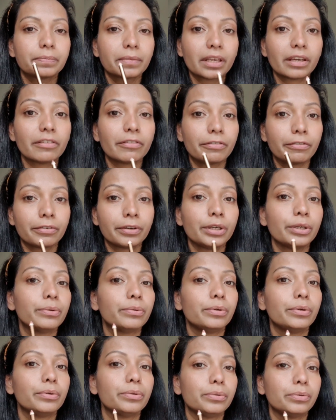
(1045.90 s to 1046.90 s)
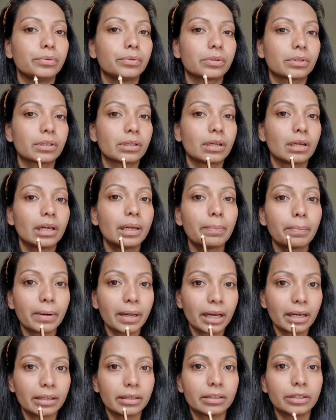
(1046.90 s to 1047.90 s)
if you use lip
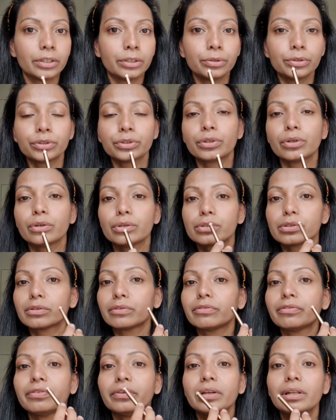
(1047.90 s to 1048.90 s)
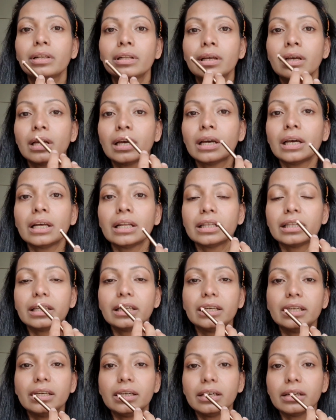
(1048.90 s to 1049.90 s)
liner, you should also fill
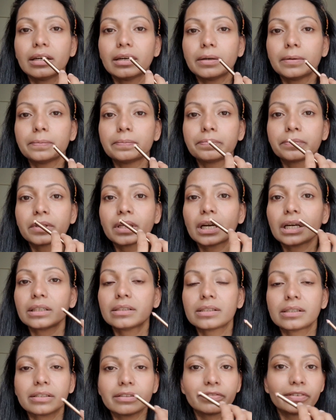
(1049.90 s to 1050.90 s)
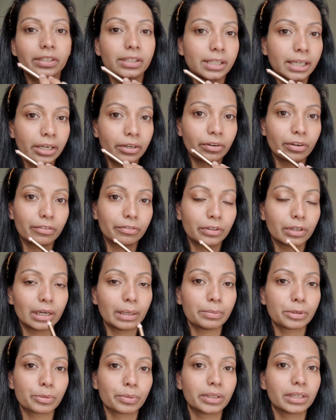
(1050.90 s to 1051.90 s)
the other surface area of the
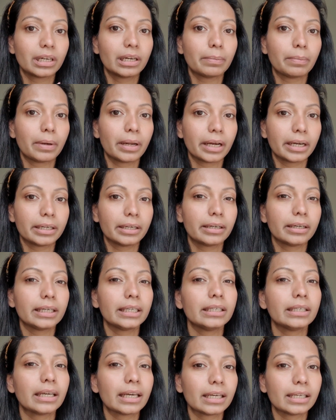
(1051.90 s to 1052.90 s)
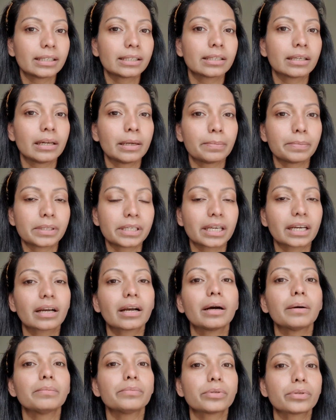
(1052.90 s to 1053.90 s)
lips with the lip liner, in case the lipstick
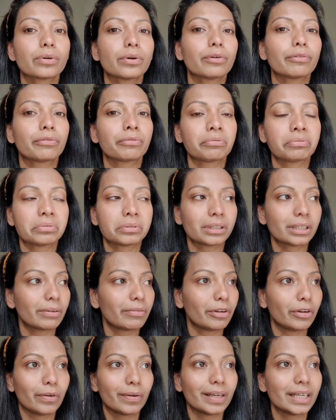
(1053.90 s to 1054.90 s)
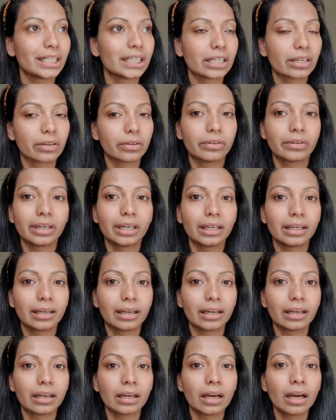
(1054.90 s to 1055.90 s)
comes off, say when you're eating or
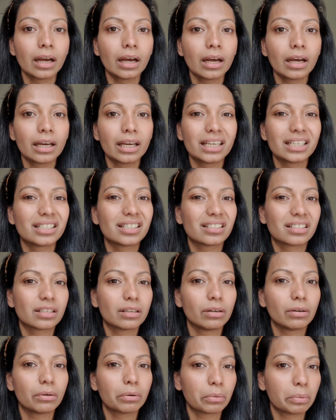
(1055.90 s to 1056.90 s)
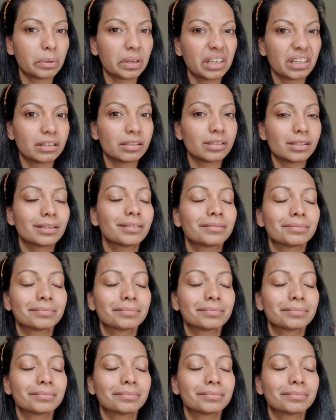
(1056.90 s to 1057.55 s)
drinking, it doesn't look weird.